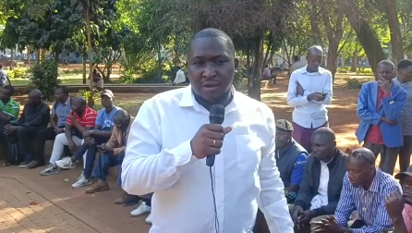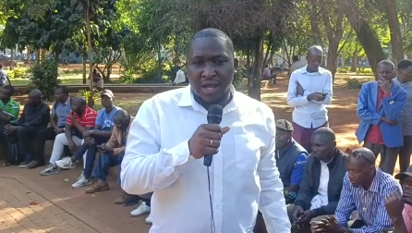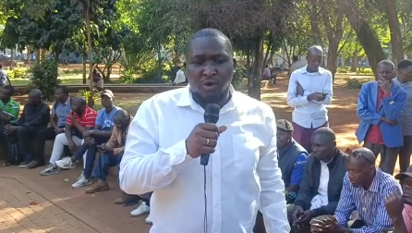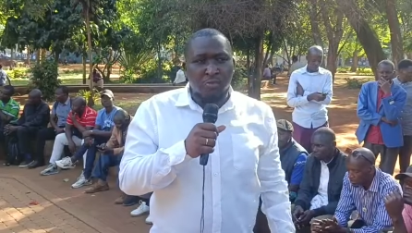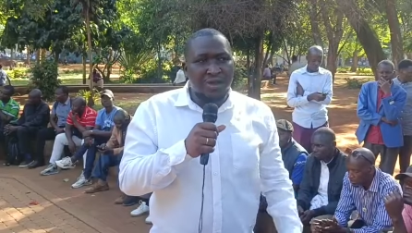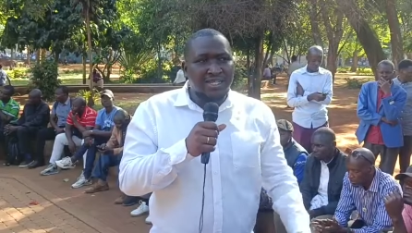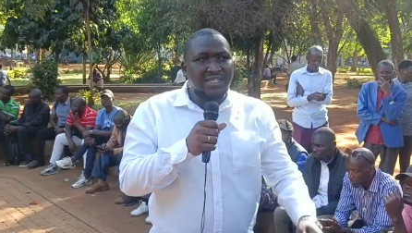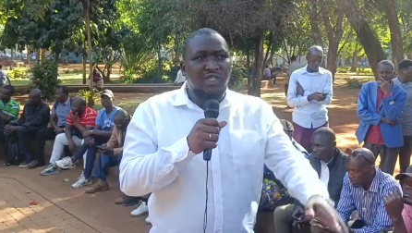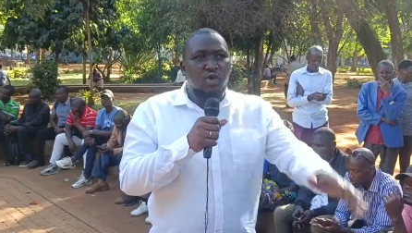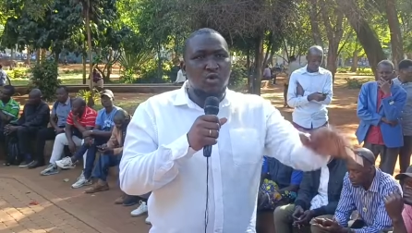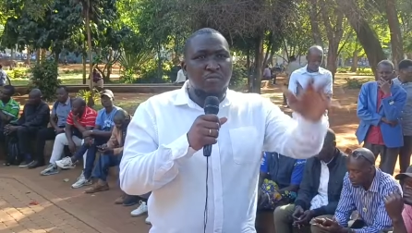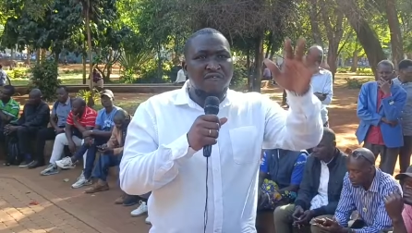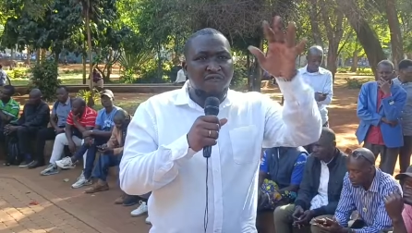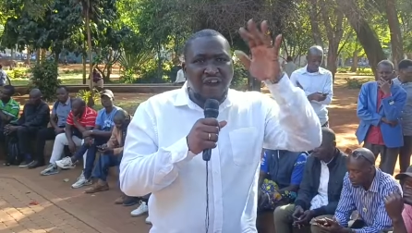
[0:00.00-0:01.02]
Nakhumicha
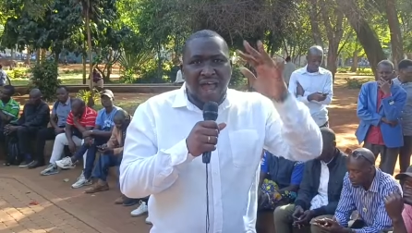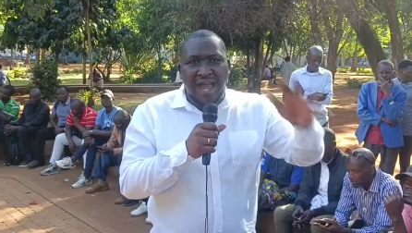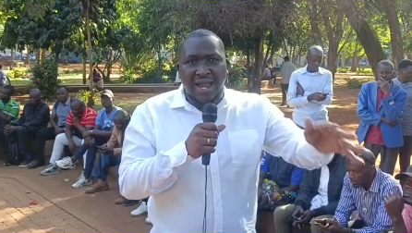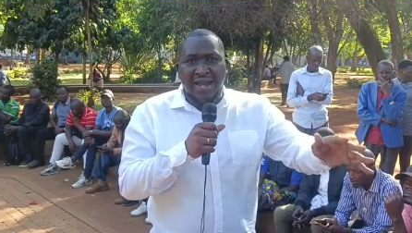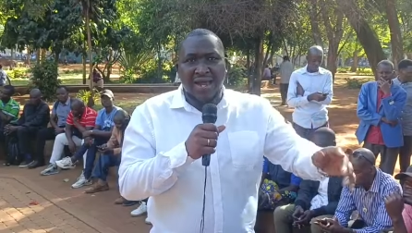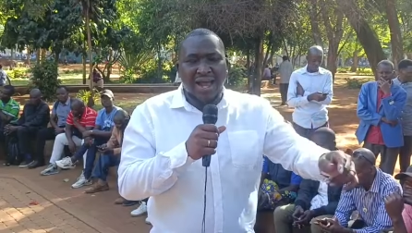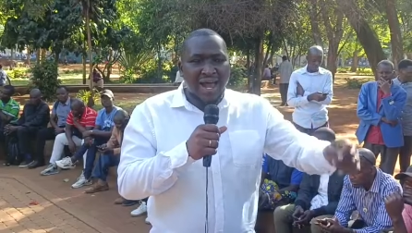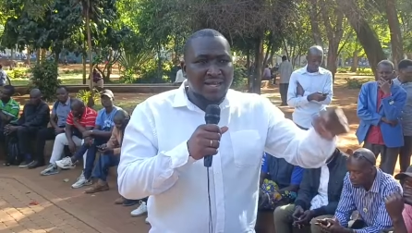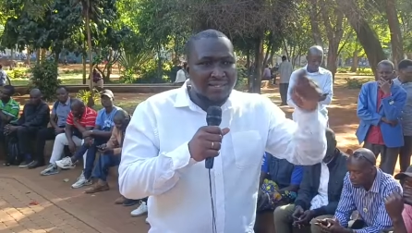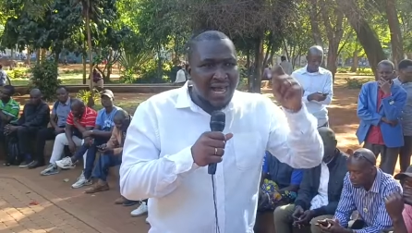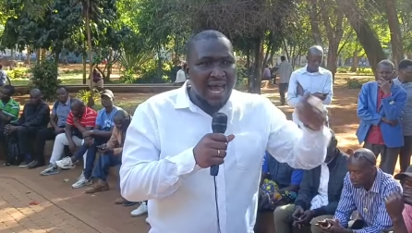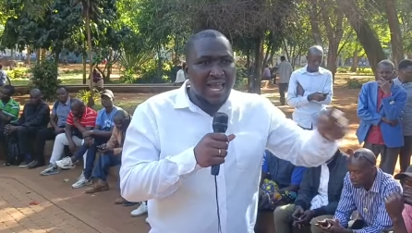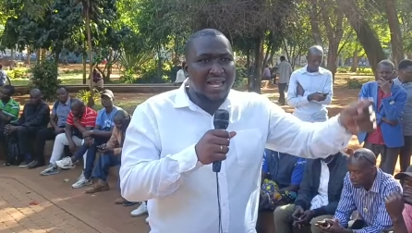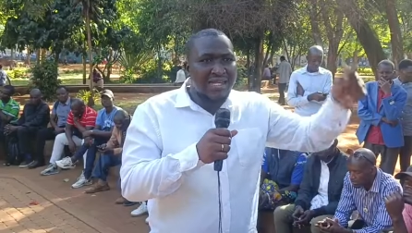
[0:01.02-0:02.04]
should be fired as
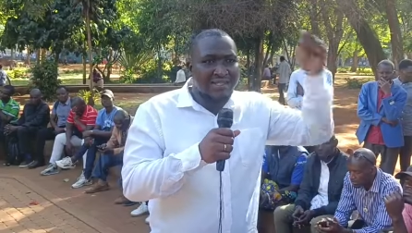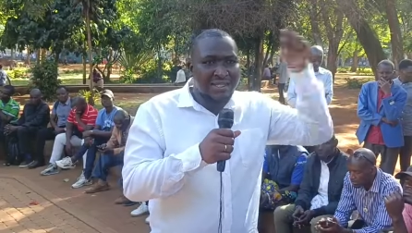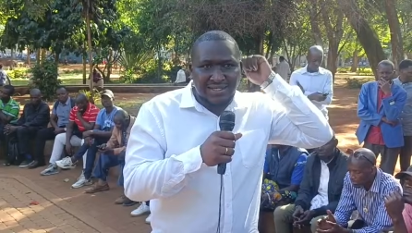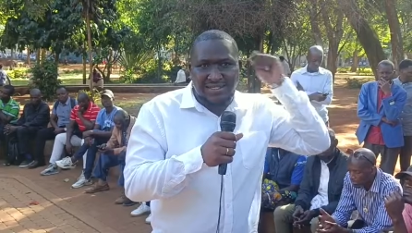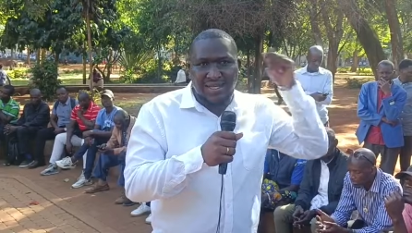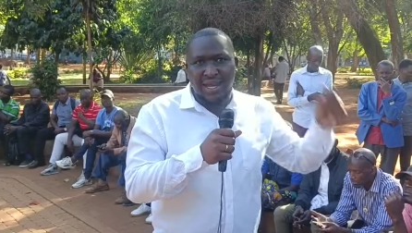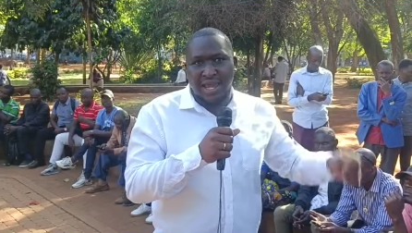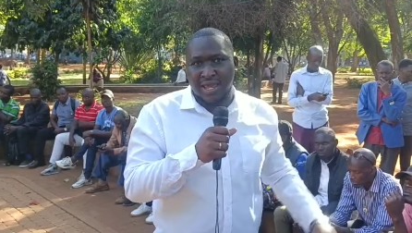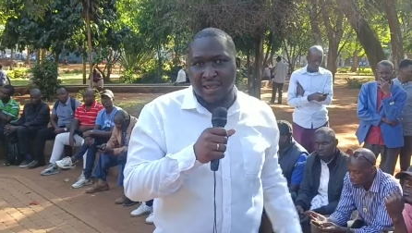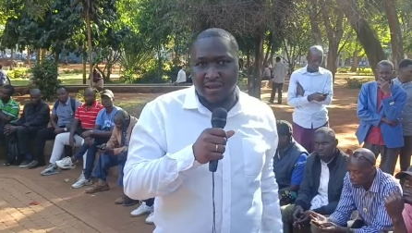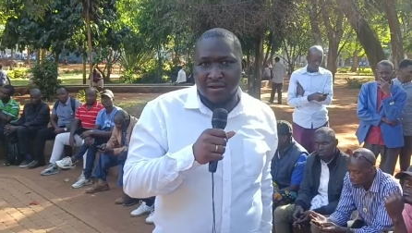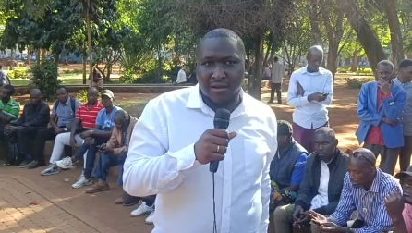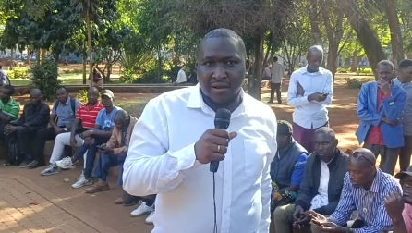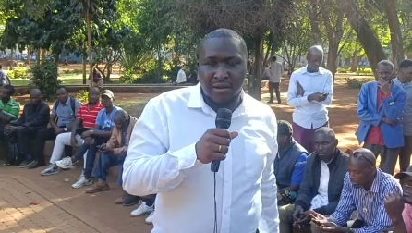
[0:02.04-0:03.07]
early as yesterday.
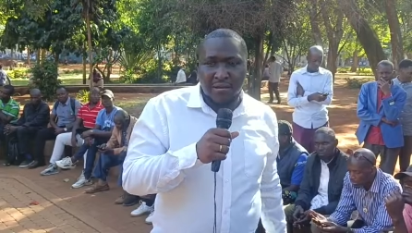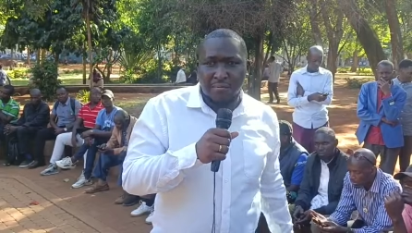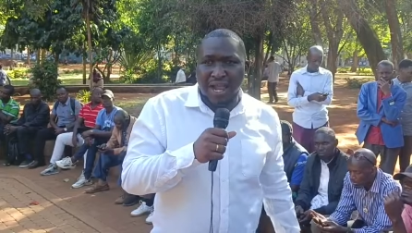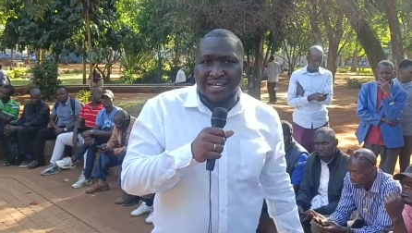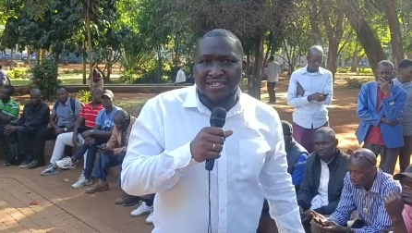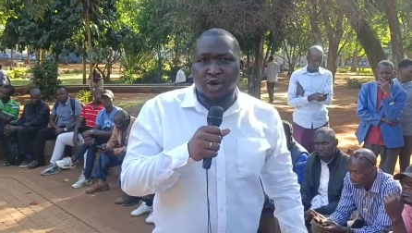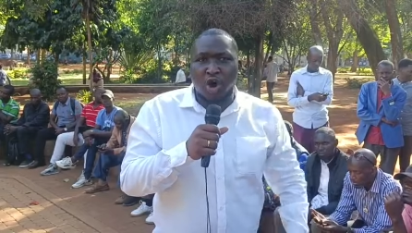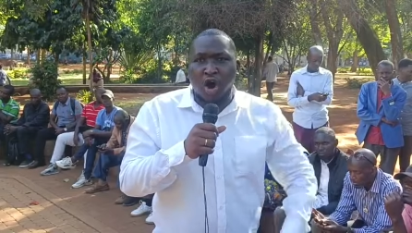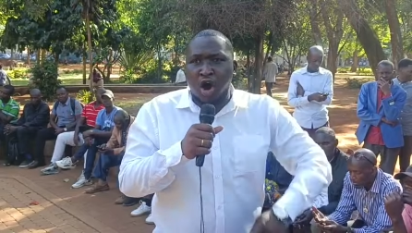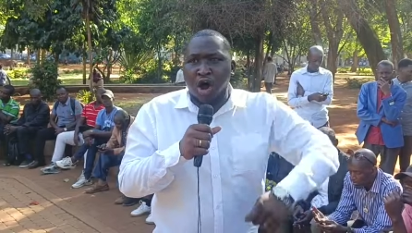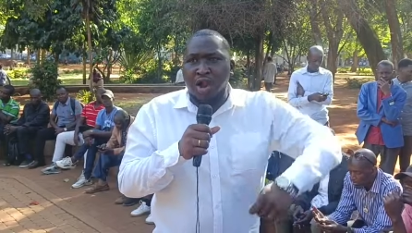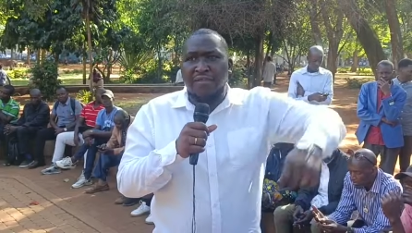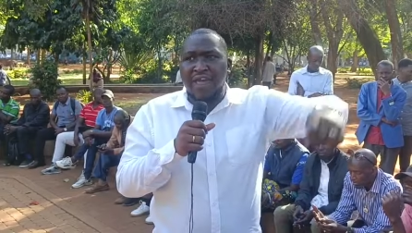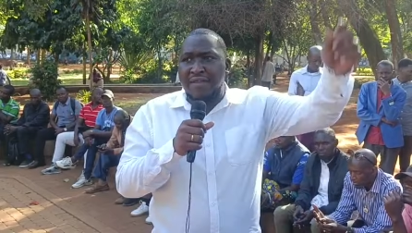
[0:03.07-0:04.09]
Plus
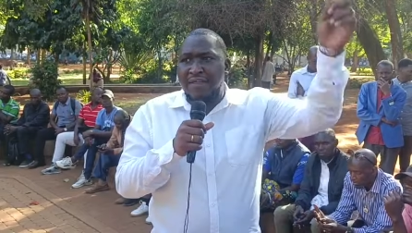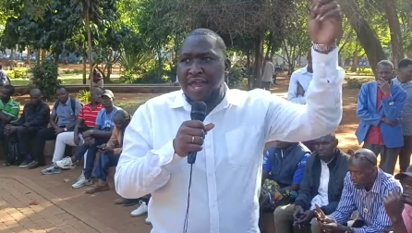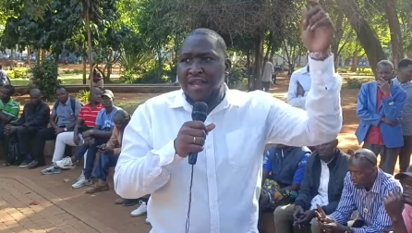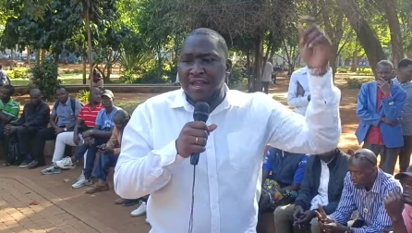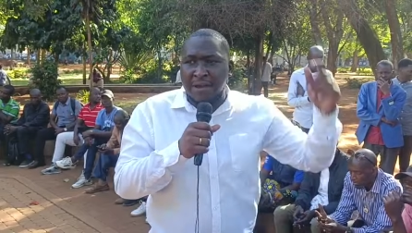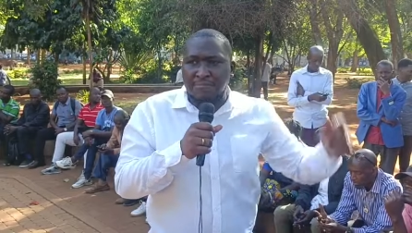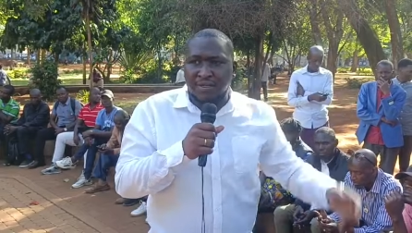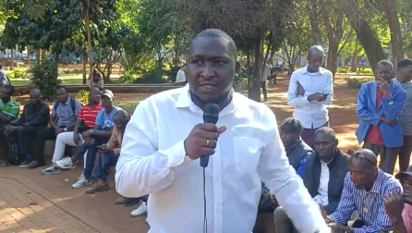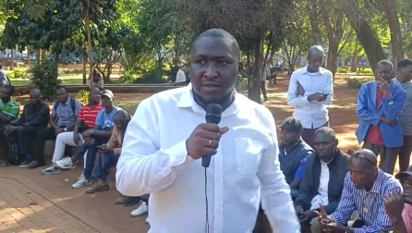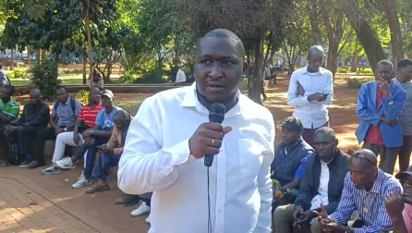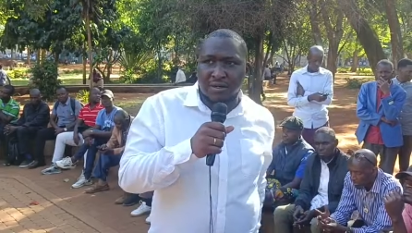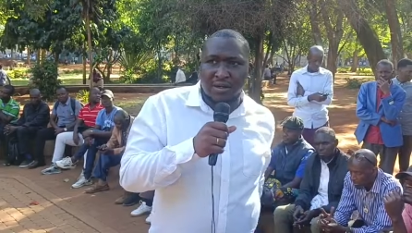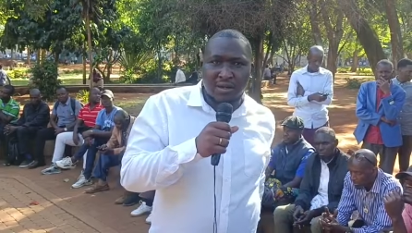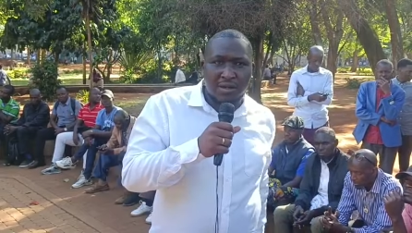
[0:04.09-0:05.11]
all the other inept
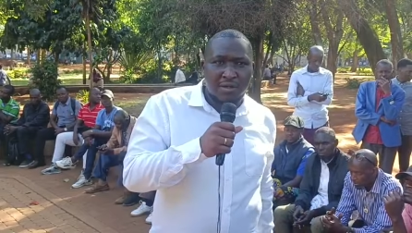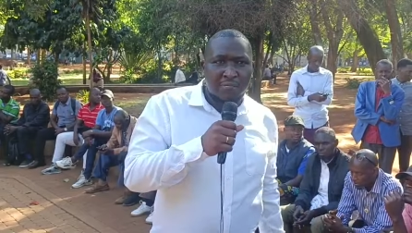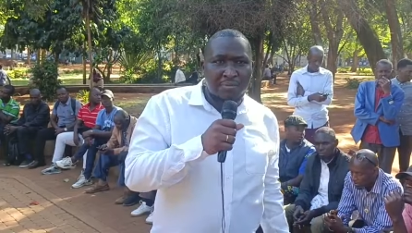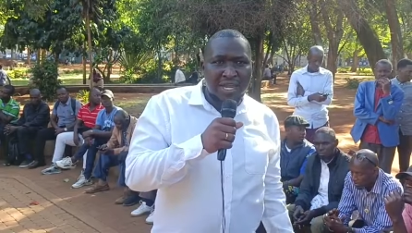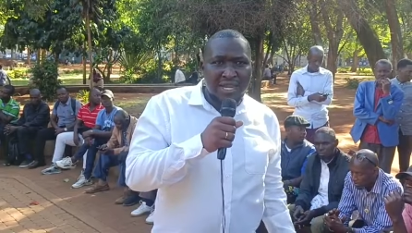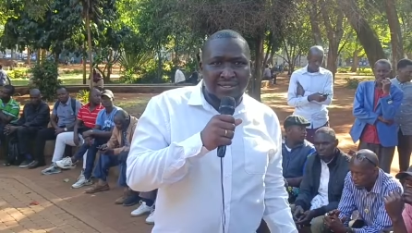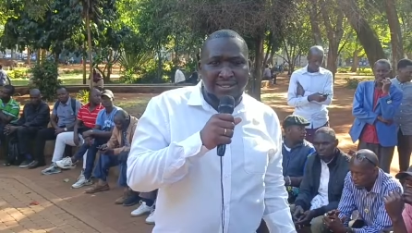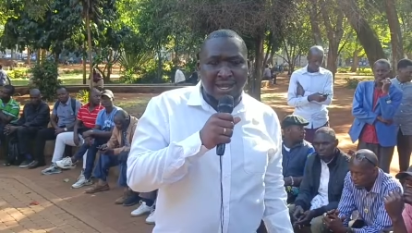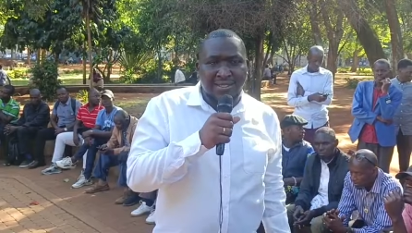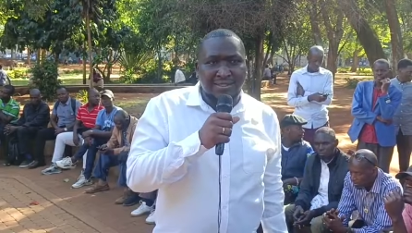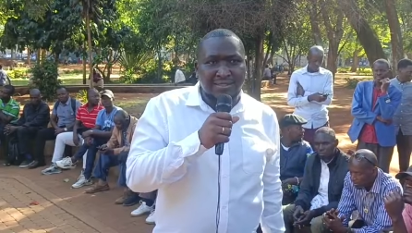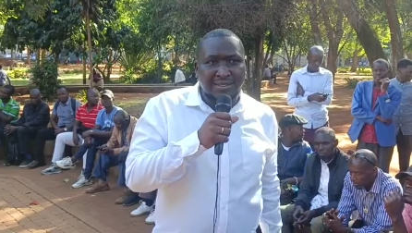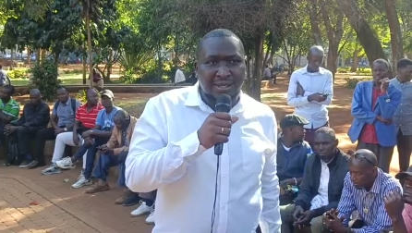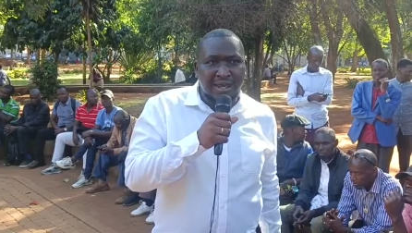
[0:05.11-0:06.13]

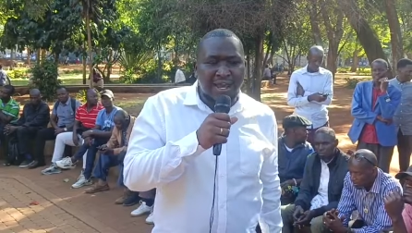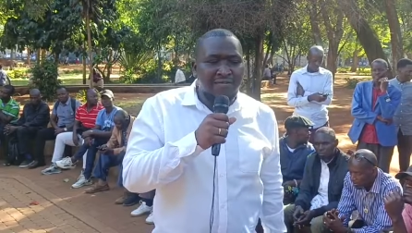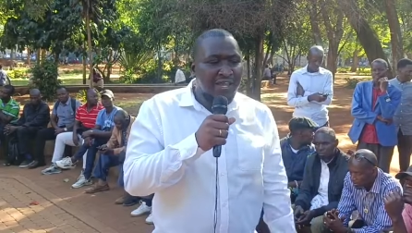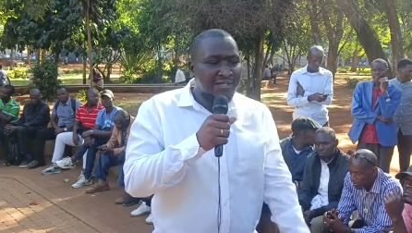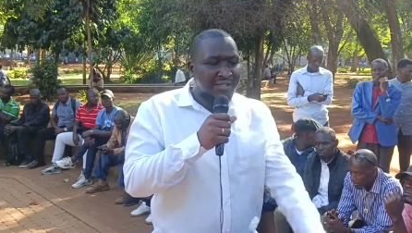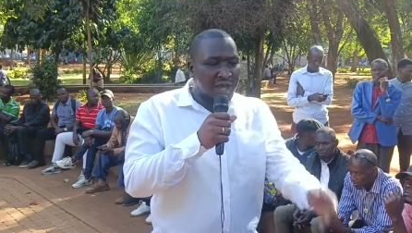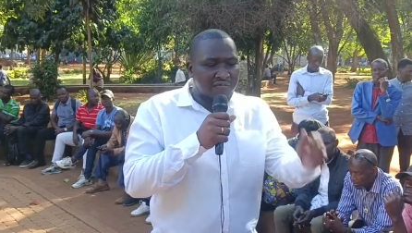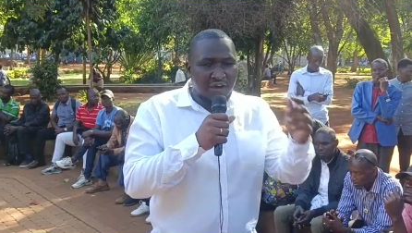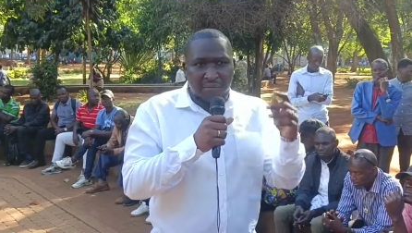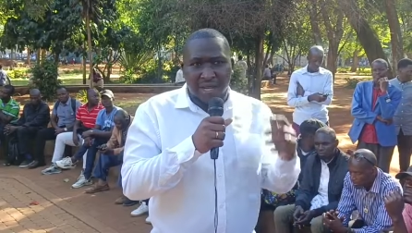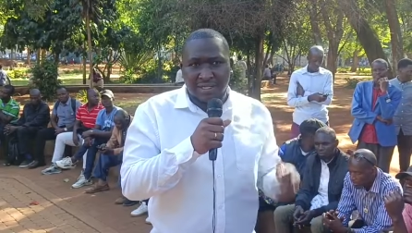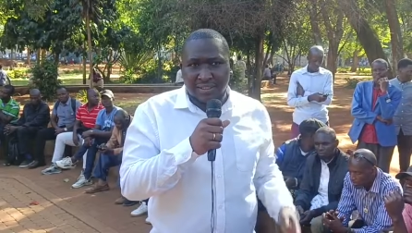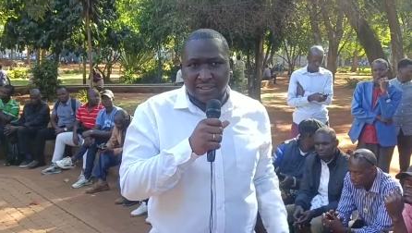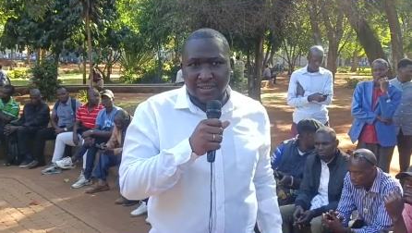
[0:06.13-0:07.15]
ministers in this
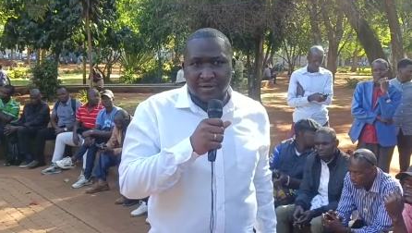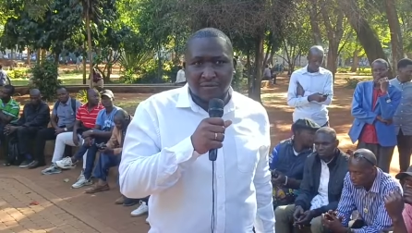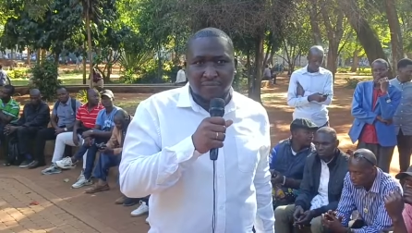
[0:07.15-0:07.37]
government.